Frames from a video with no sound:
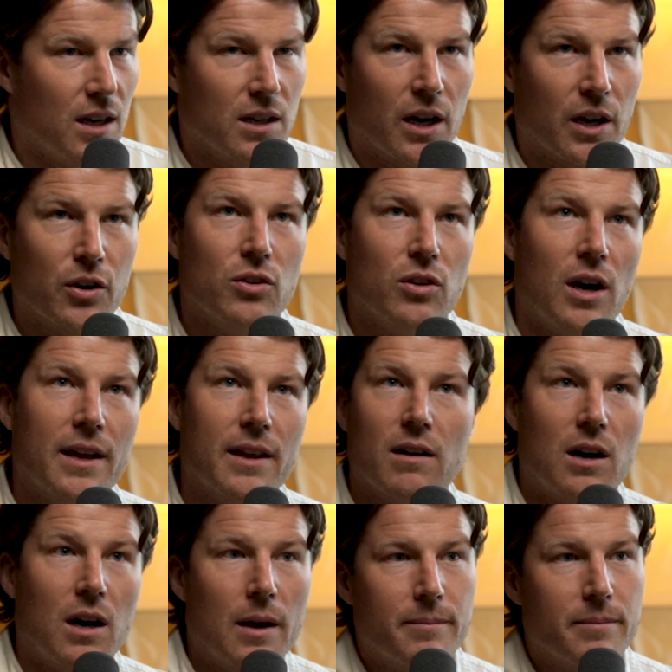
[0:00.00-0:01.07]
I don't. I.
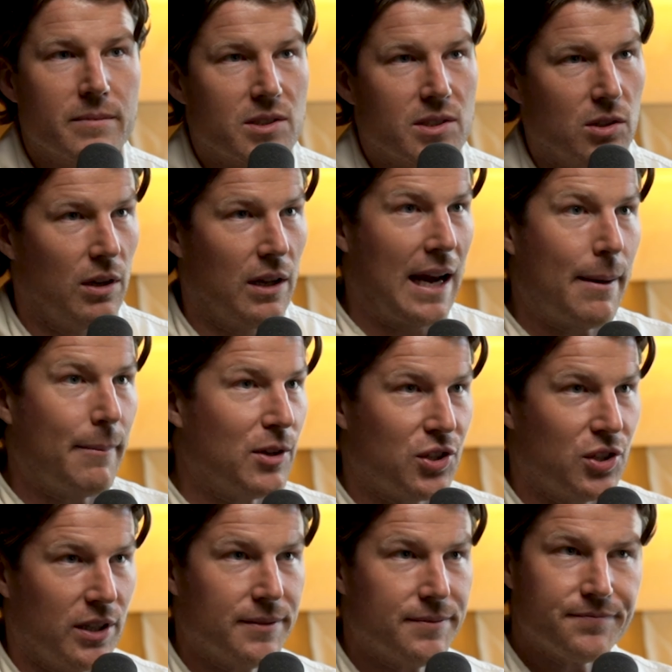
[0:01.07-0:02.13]
I'm still an
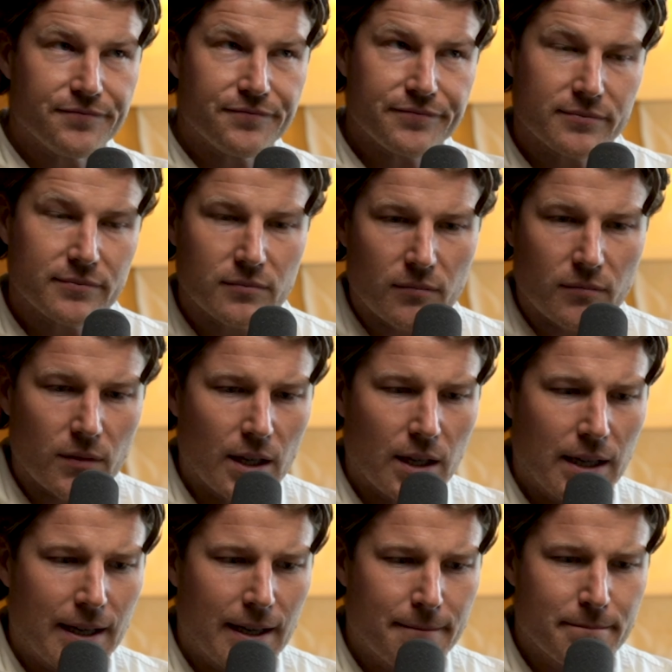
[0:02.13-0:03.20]
amateur. Yeah, same.
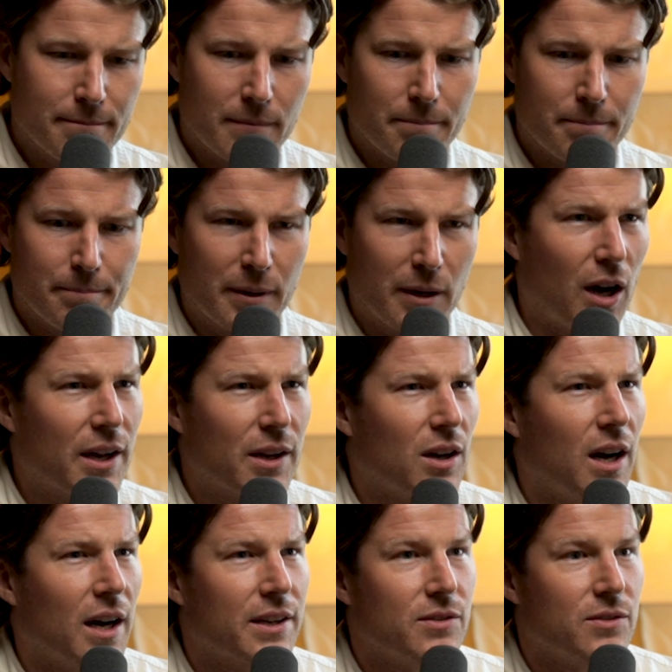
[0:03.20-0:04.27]
Um, but I.
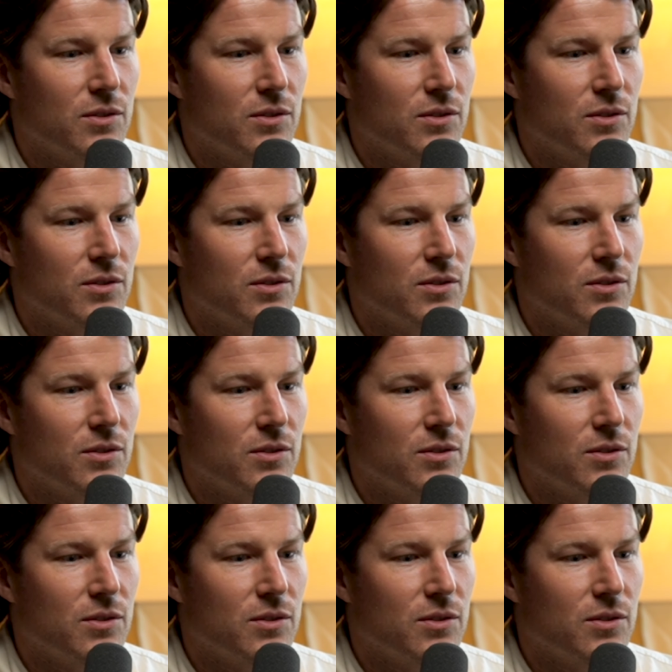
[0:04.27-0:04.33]
I.